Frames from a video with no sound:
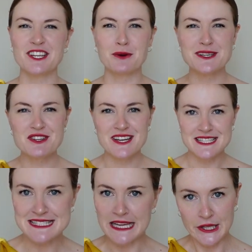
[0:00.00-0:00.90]
They're always trying to
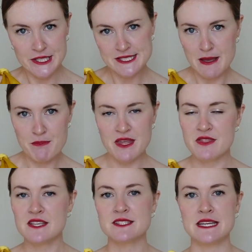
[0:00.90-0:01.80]
sell you something
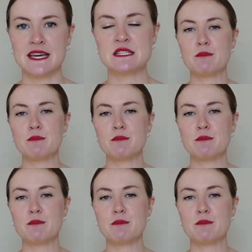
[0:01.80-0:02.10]
these days,